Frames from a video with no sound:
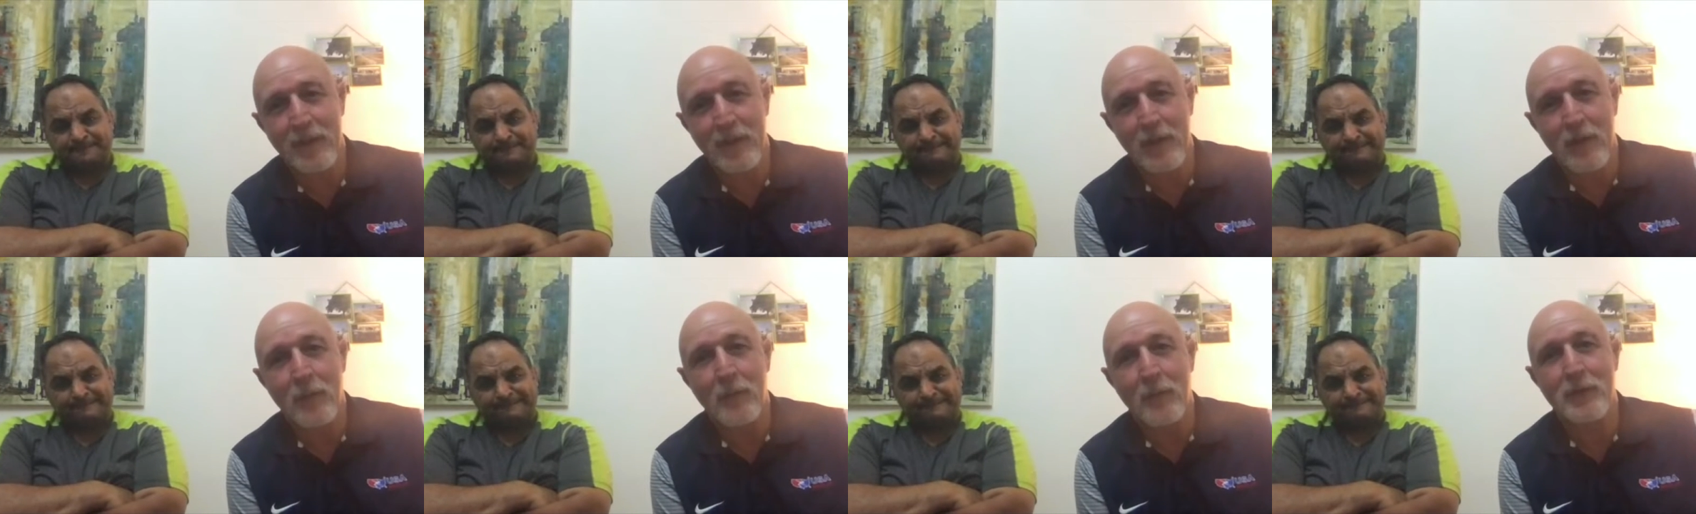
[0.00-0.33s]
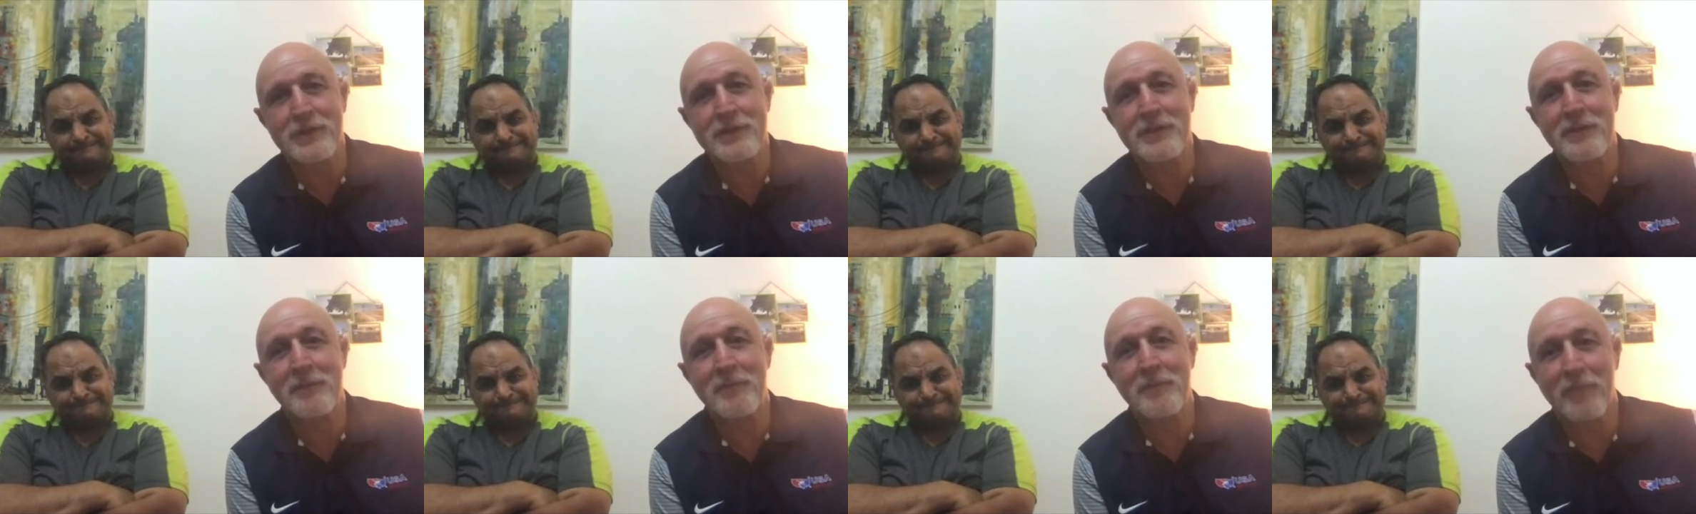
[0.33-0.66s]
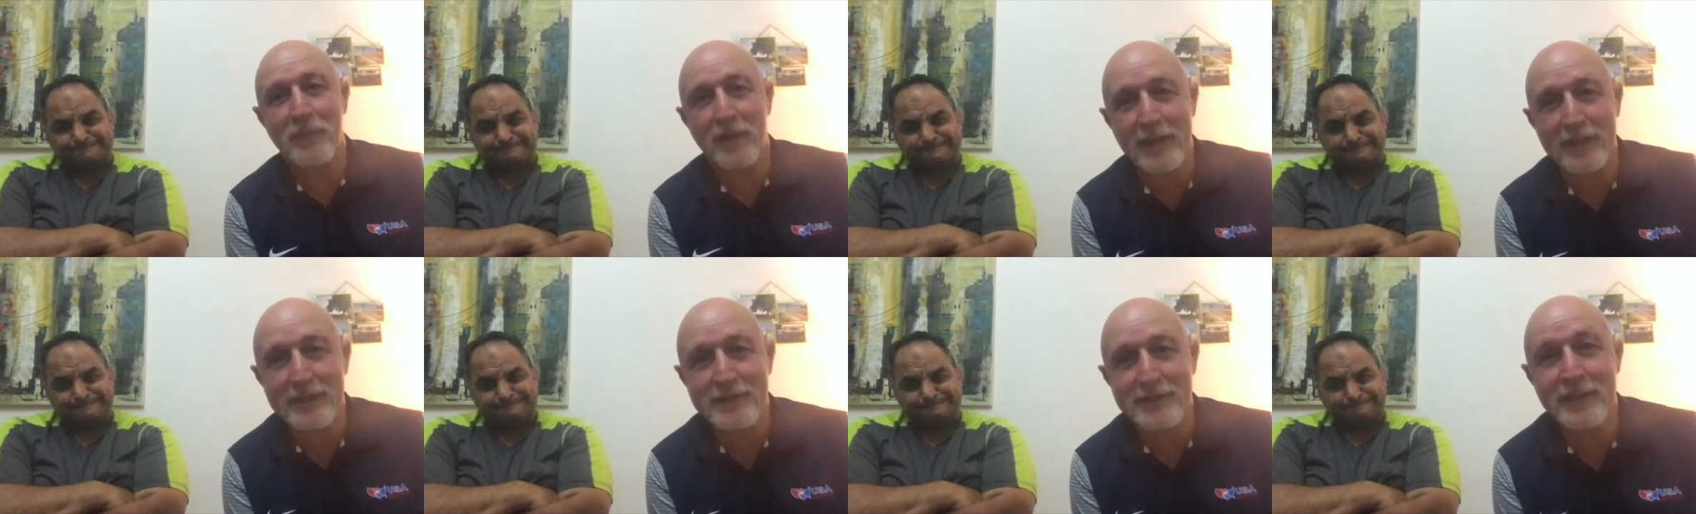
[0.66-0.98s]
Speaker 1: was
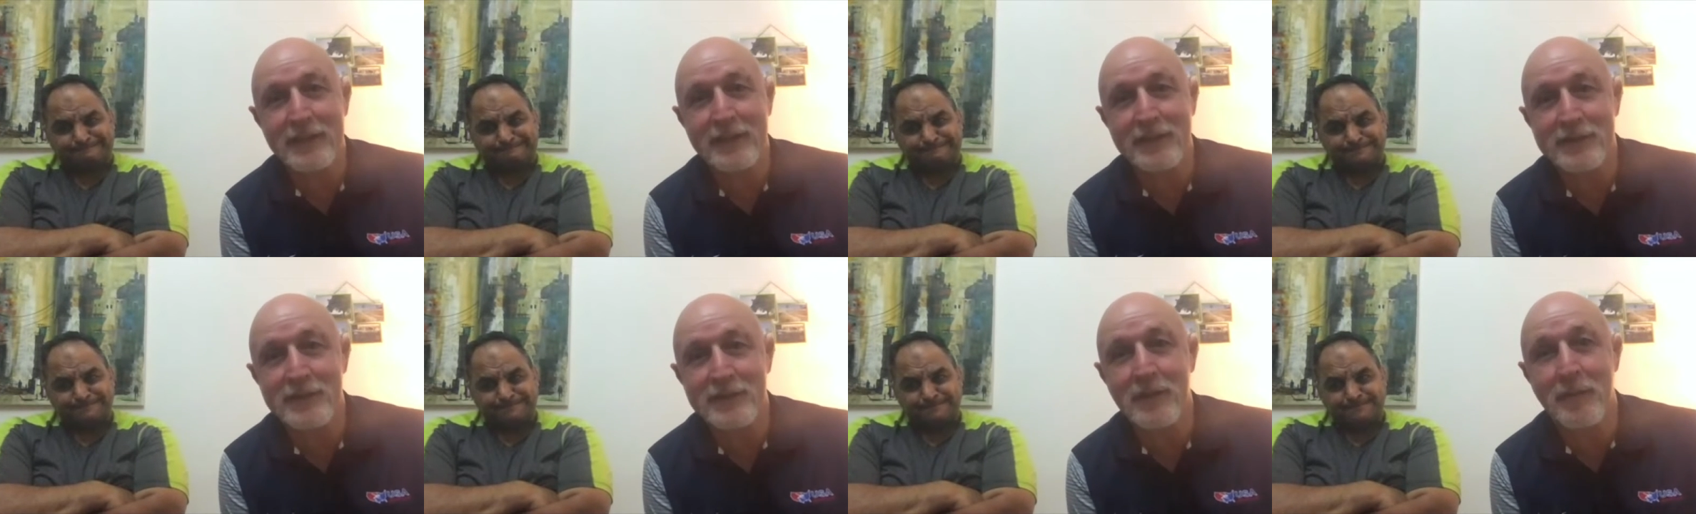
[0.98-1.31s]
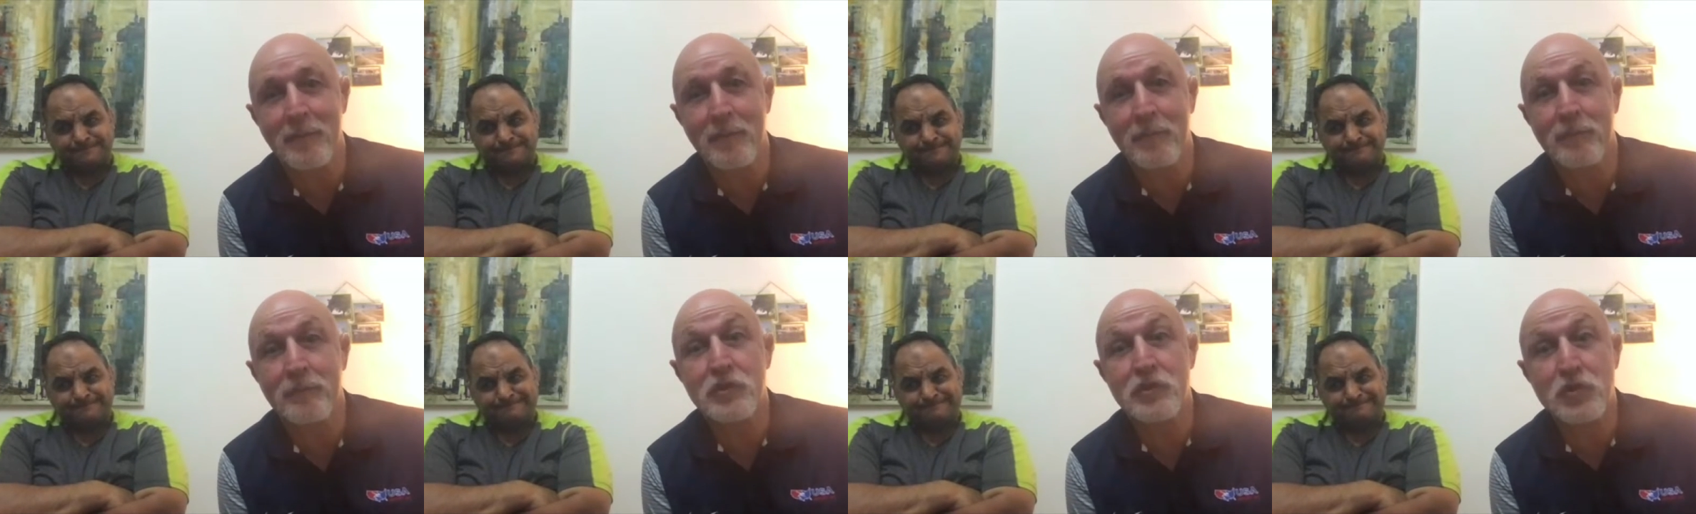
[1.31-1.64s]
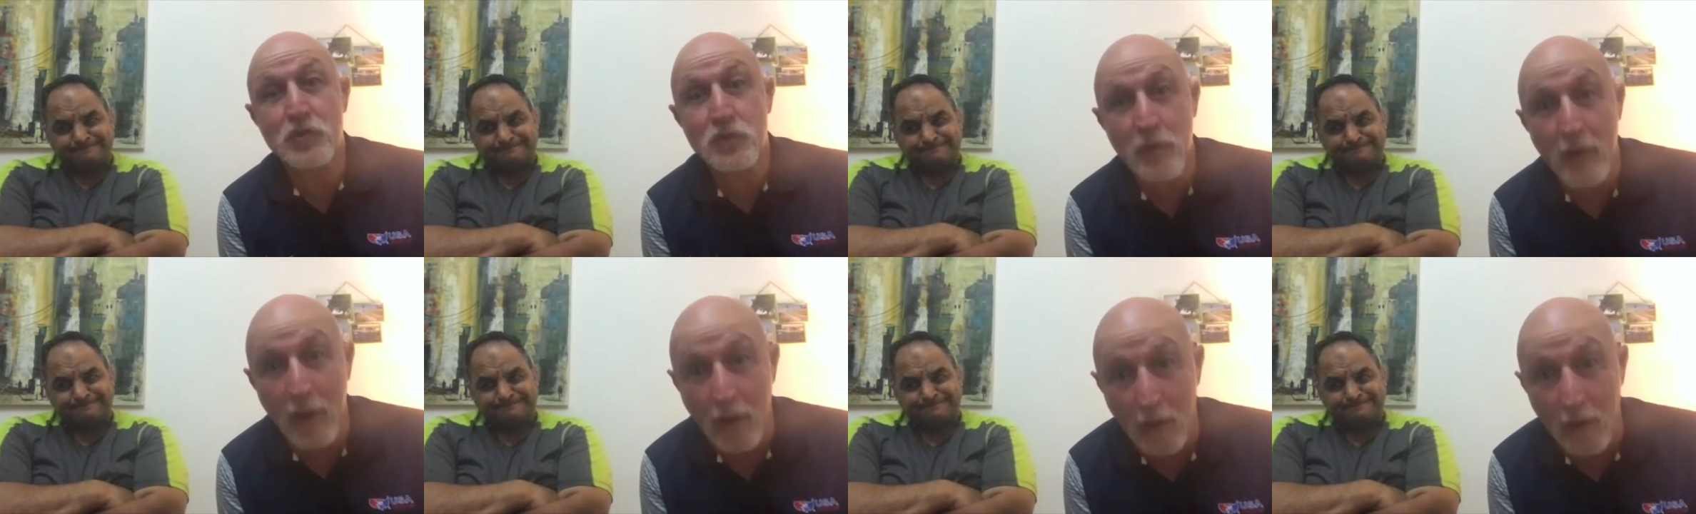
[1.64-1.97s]
embracing some
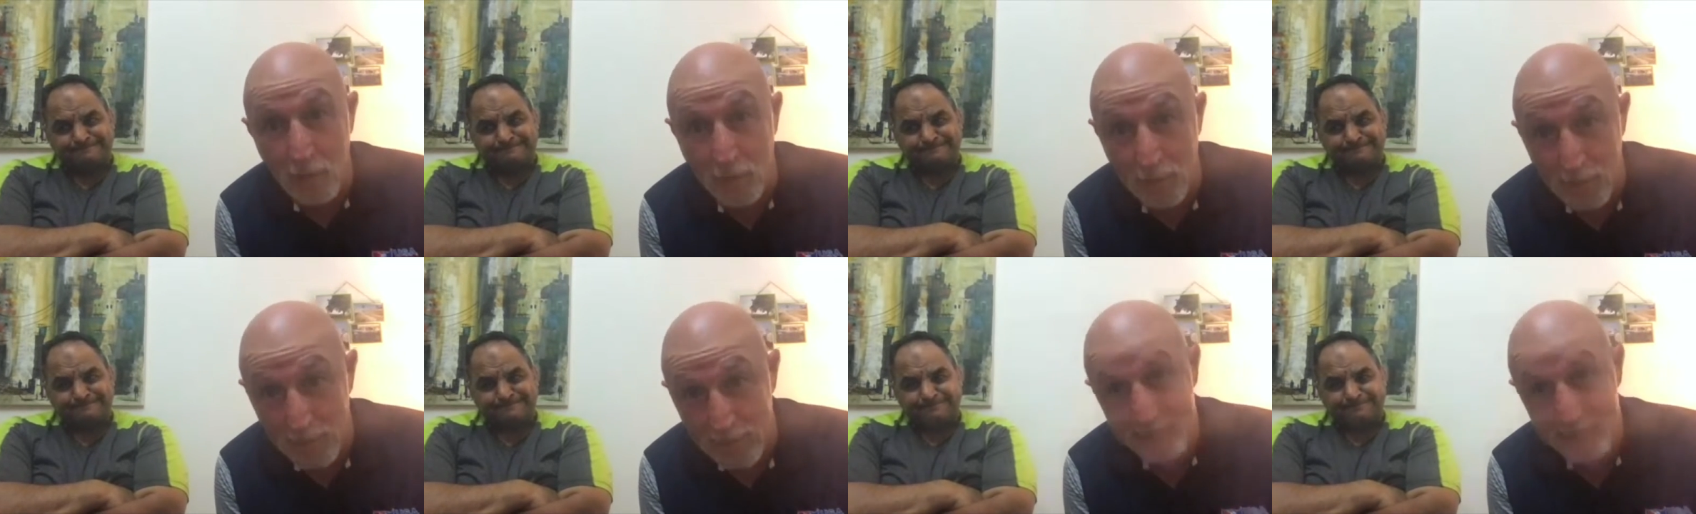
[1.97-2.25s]
struggle